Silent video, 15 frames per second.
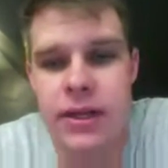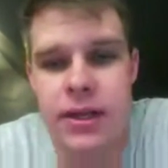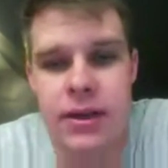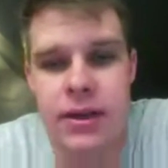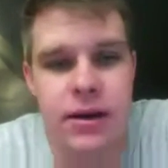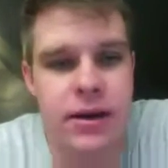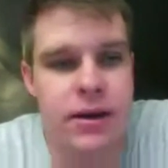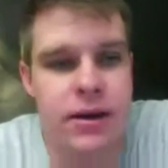
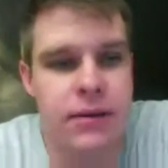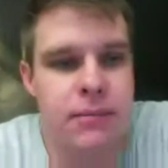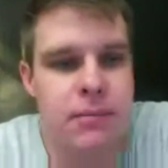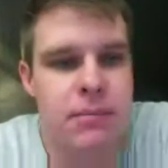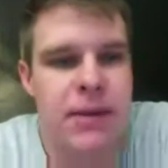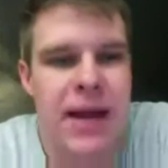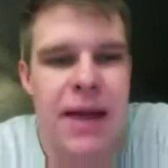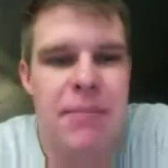No, I
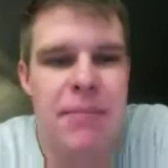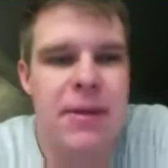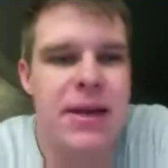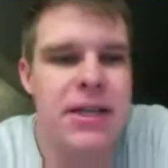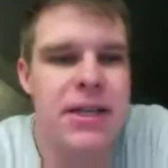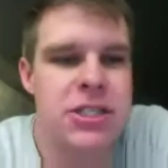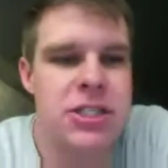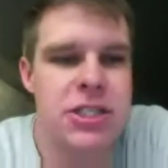haven't.
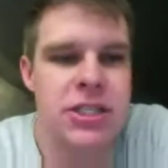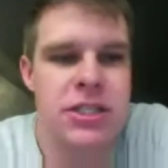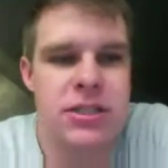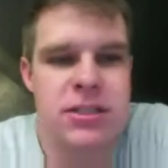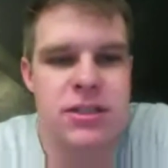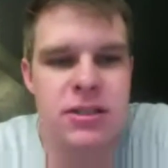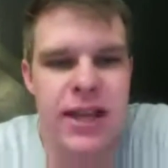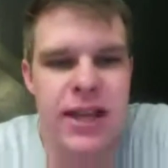
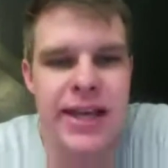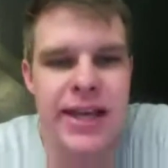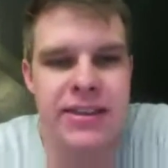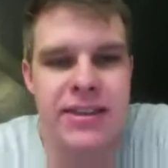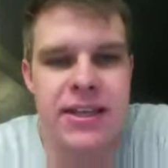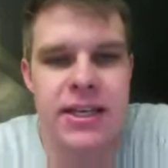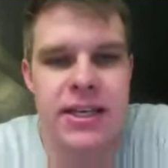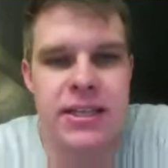But I bet it's
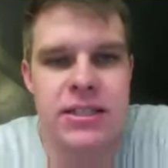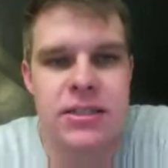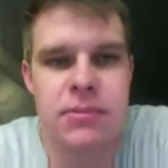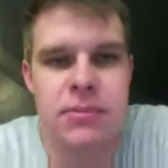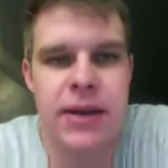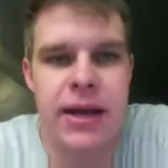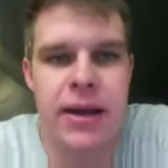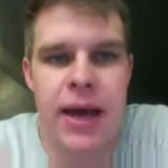just
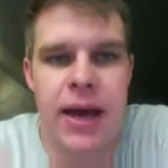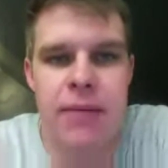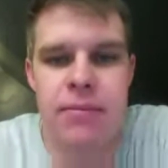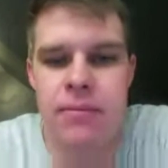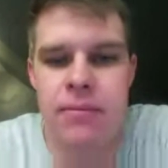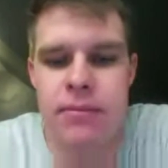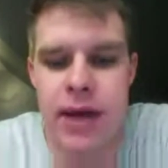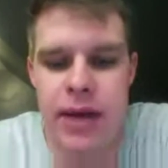like
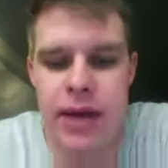this.